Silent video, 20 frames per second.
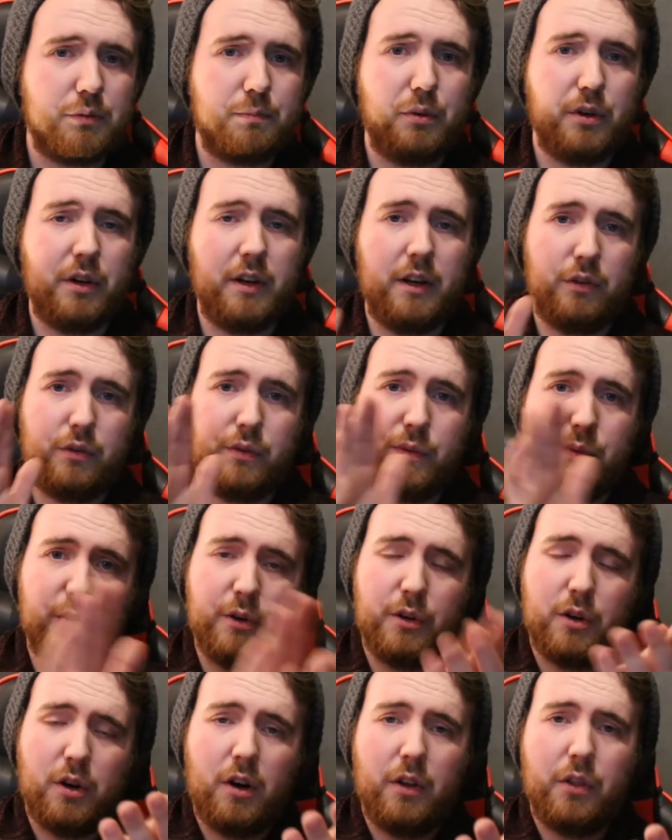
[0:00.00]
put his
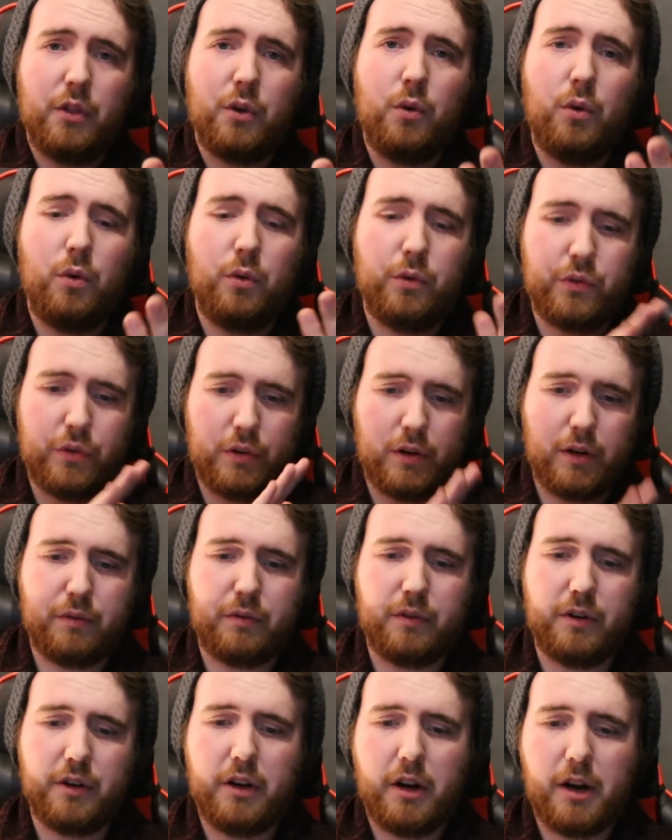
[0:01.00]
foot on the hole to
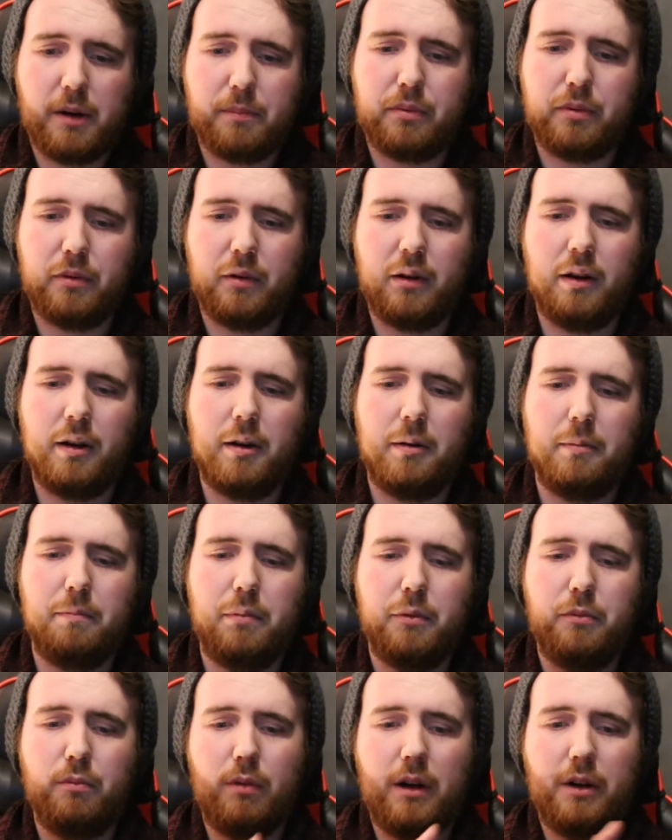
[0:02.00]
cover it up,
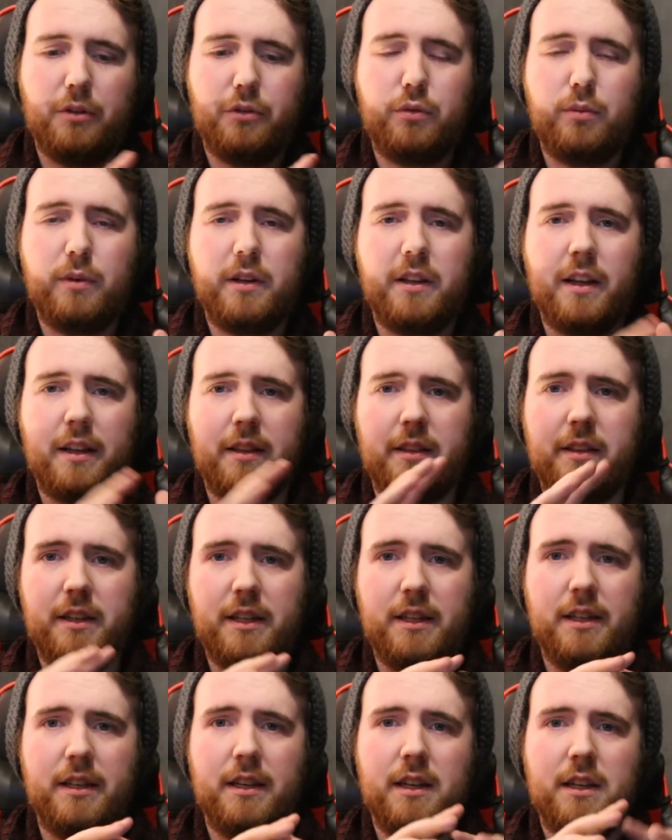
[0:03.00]
but while doing that,
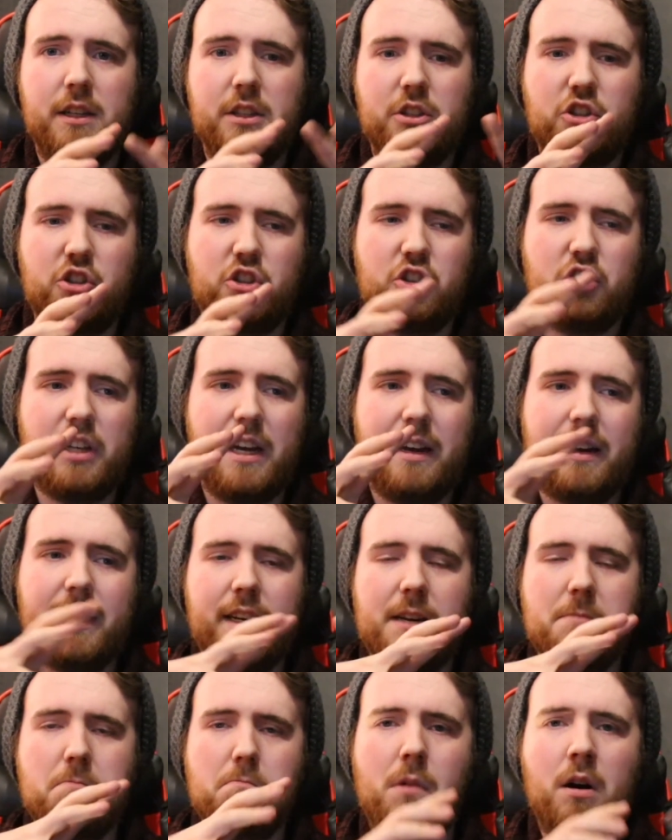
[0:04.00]
the
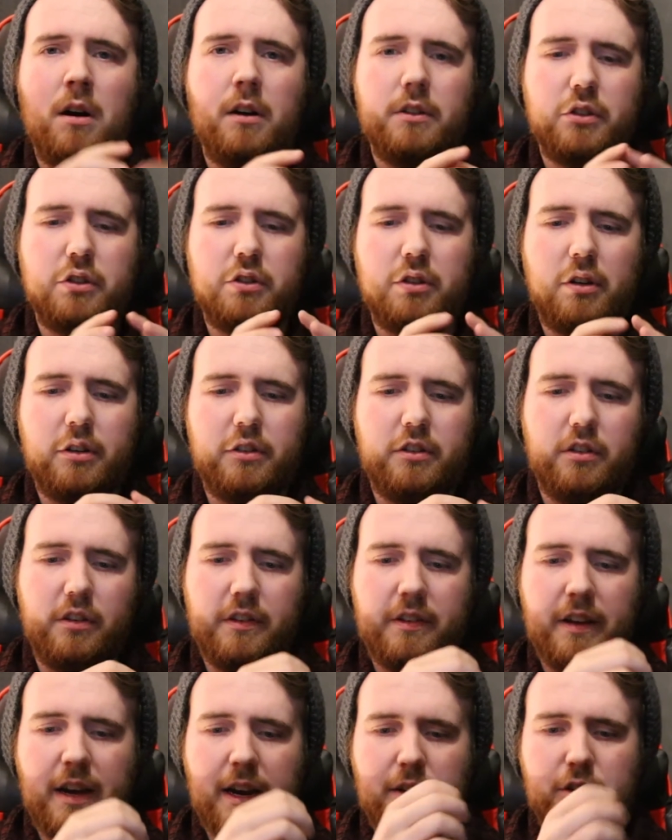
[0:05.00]
saggy moss started to
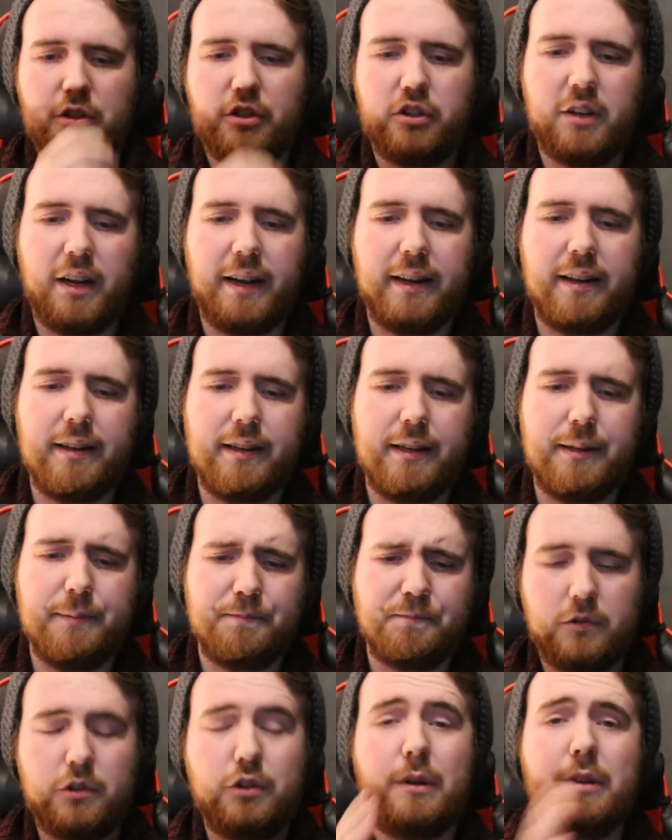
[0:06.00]
tear slightly,
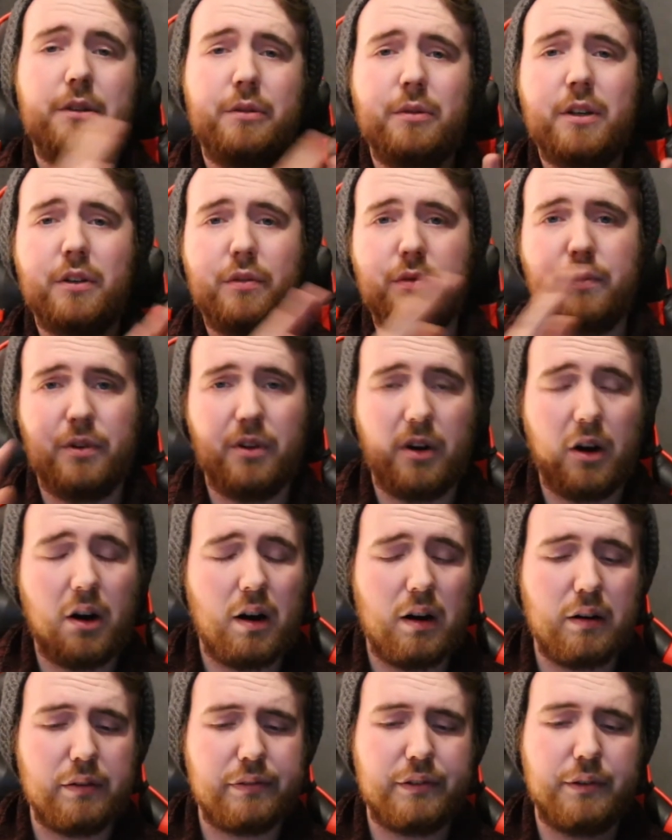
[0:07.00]
so he took his foot
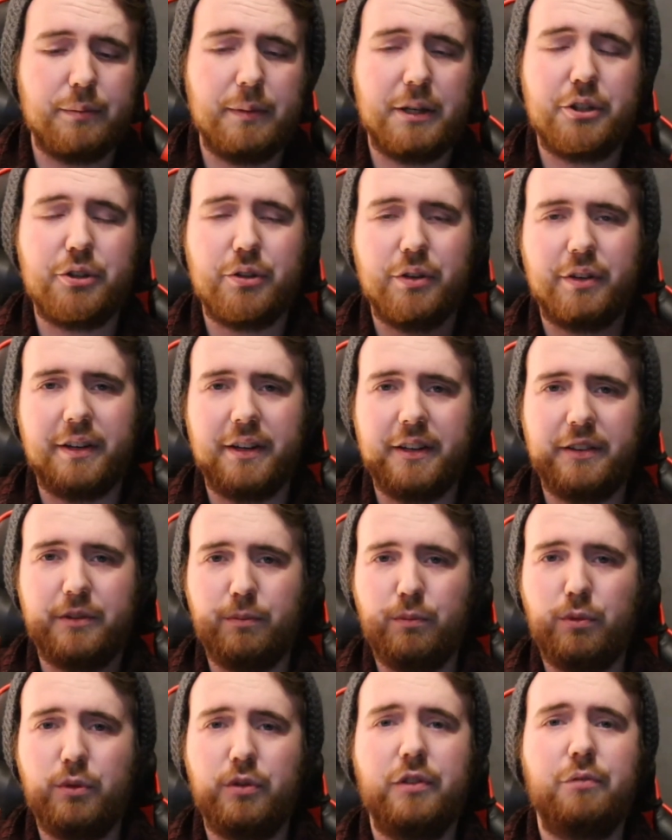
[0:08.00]
off to make sure that it
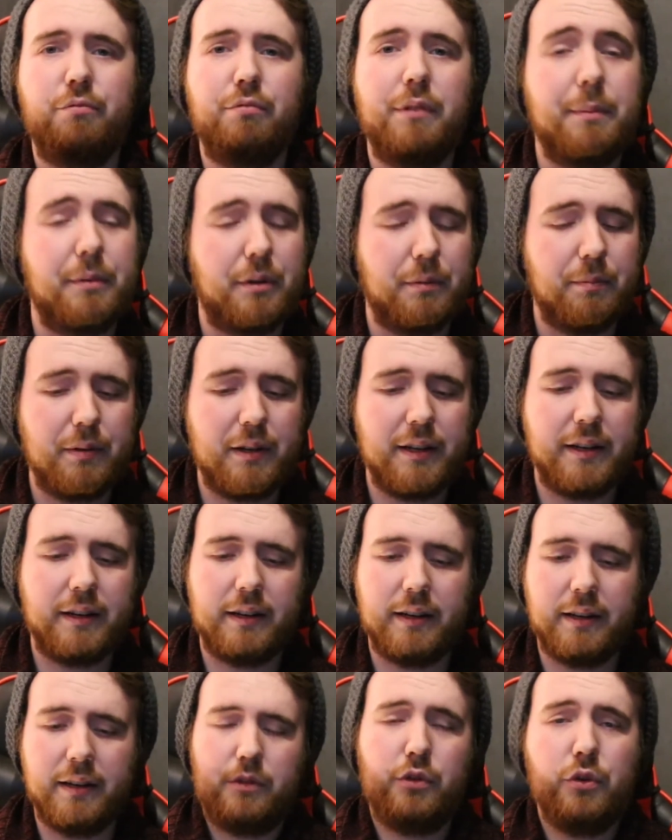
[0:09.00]
wouldn't rip
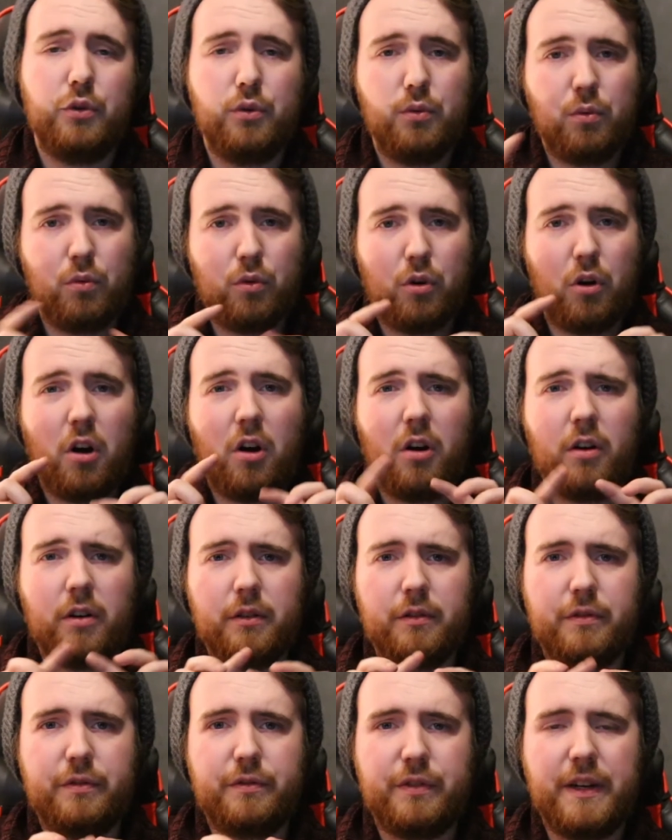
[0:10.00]
completely. Two
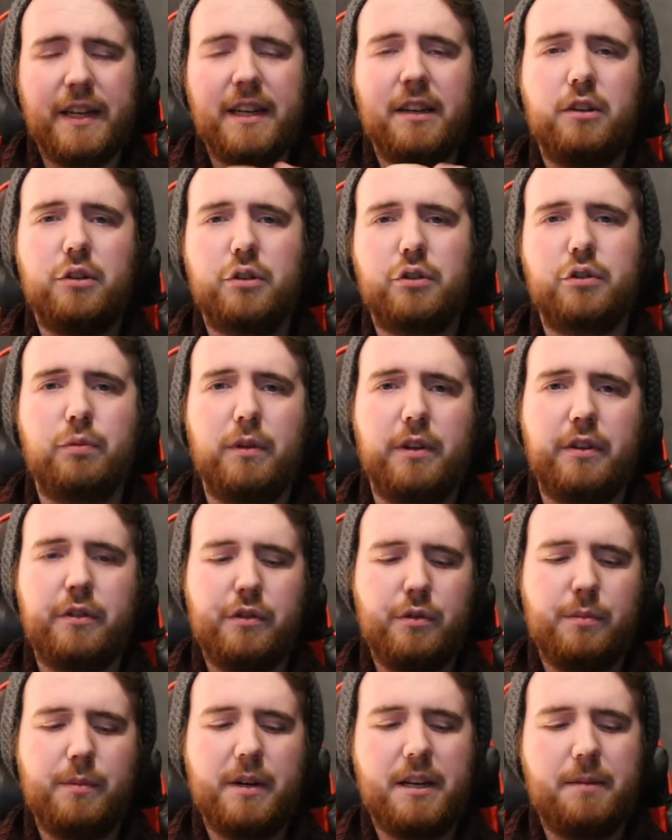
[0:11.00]
long fingers with
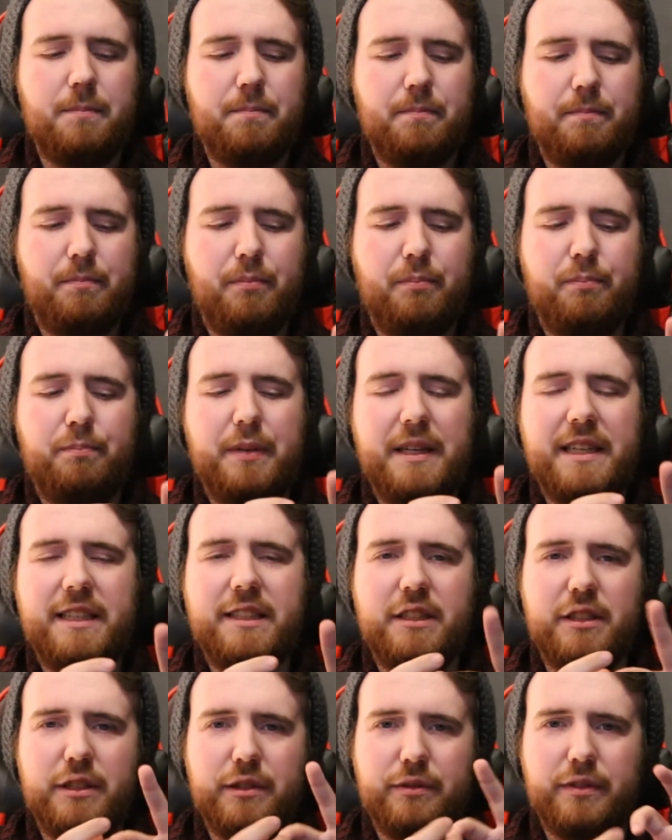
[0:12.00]
too many
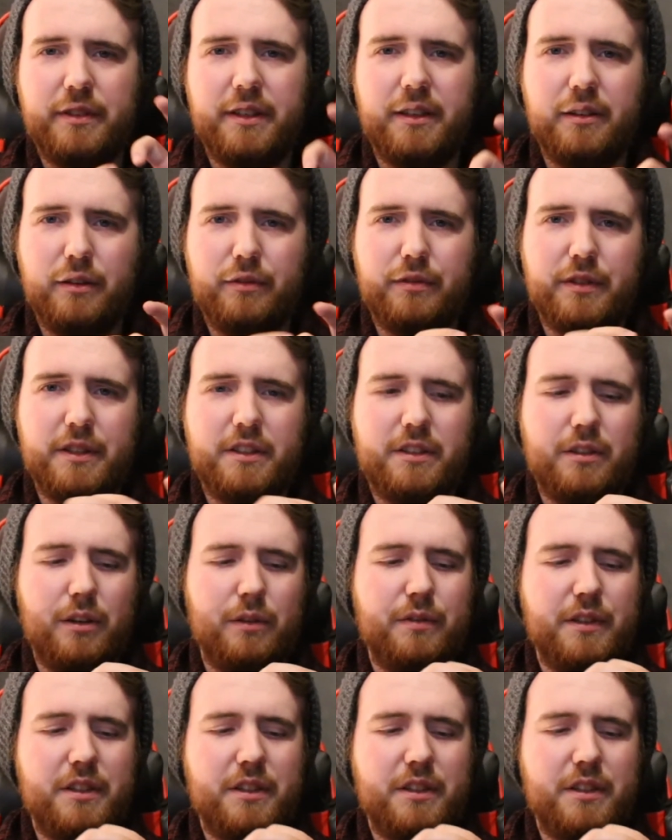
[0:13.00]
pieces of its